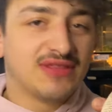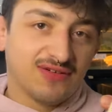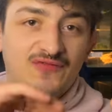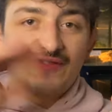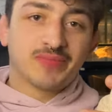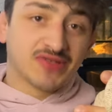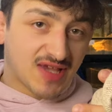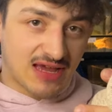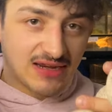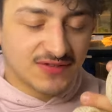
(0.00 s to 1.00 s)
the flip
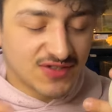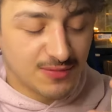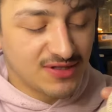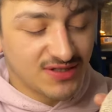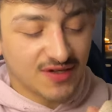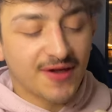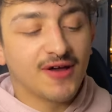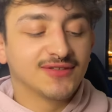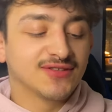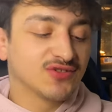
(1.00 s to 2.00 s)
side of some of these
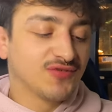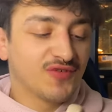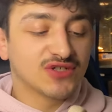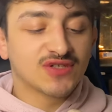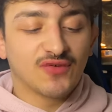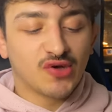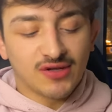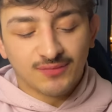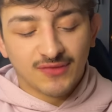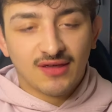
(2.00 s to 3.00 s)
cons. So first of
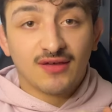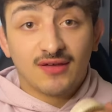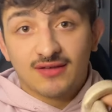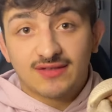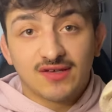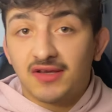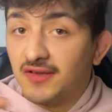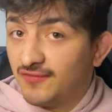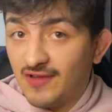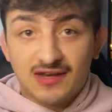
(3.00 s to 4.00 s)
all, it's a
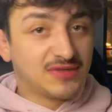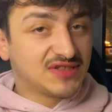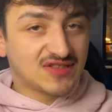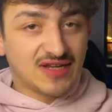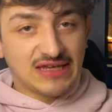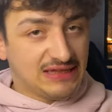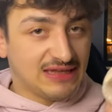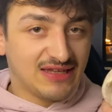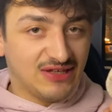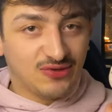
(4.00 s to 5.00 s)
venomous snake
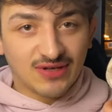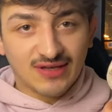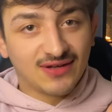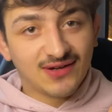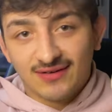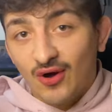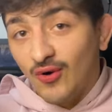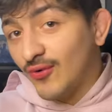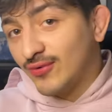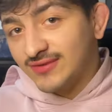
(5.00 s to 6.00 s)
that you can
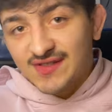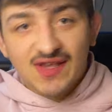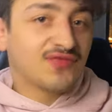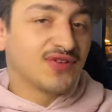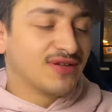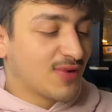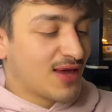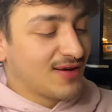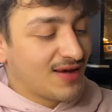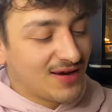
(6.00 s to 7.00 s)
own safely
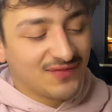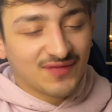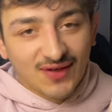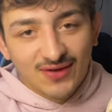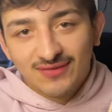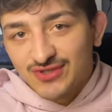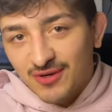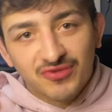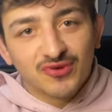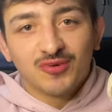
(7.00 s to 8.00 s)
and not have to
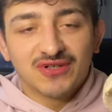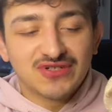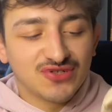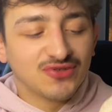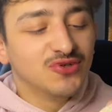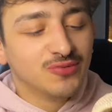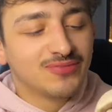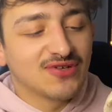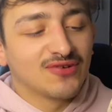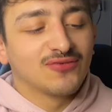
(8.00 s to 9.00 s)
jump through a bunch of
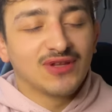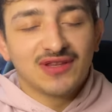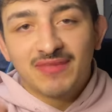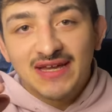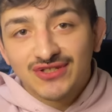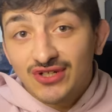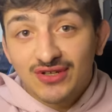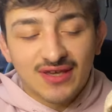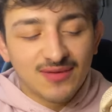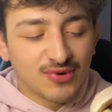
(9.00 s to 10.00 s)
hoops or really make sure you
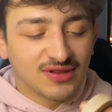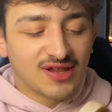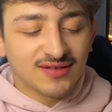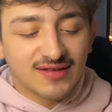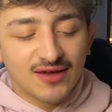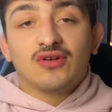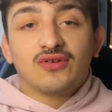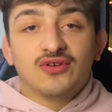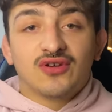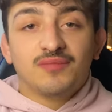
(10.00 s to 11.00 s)
keep on lockdown. No,
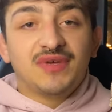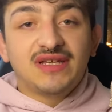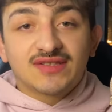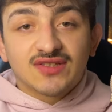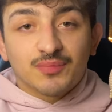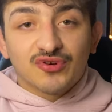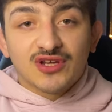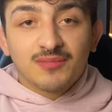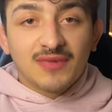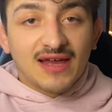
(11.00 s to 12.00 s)
you could be
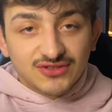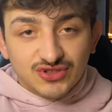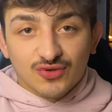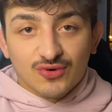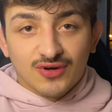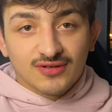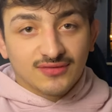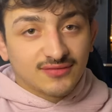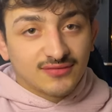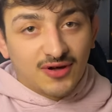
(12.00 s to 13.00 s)
Supreme Edgelord
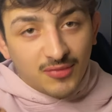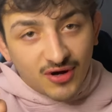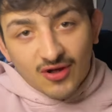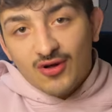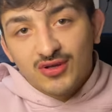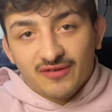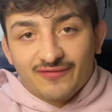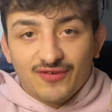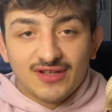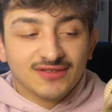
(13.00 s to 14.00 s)
among all your
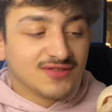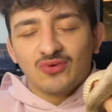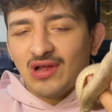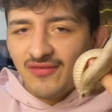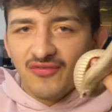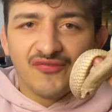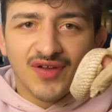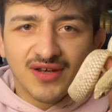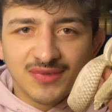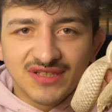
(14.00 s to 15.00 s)
friends. Well, I have a
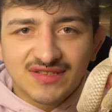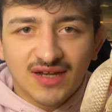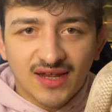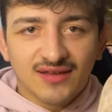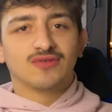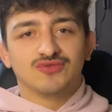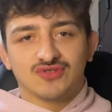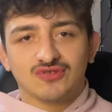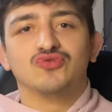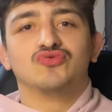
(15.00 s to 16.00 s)
venomous snake. Who's
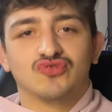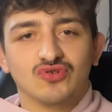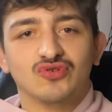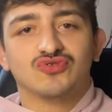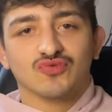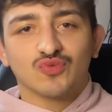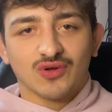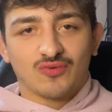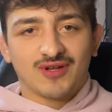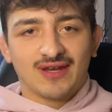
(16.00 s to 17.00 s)
who's who's the
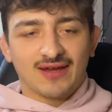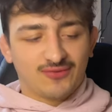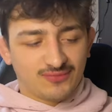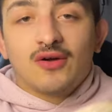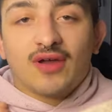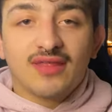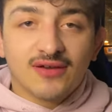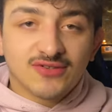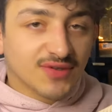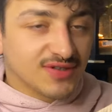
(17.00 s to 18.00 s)
real one now? Okay, that
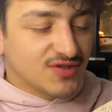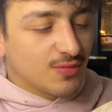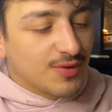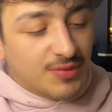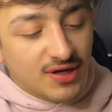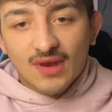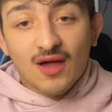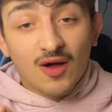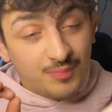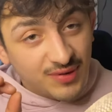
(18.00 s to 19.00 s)
was really stupid, but
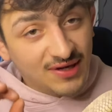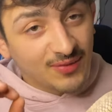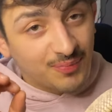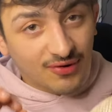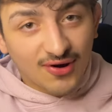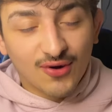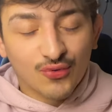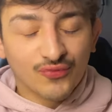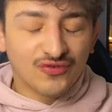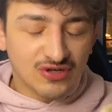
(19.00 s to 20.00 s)
a big
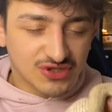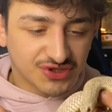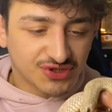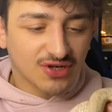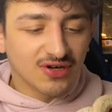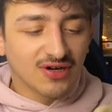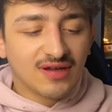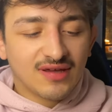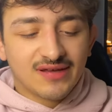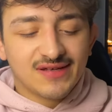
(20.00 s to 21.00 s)
pro for sure
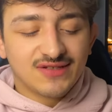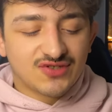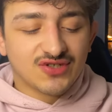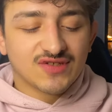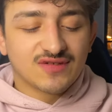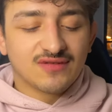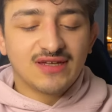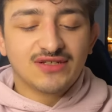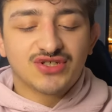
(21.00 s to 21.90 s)
is just in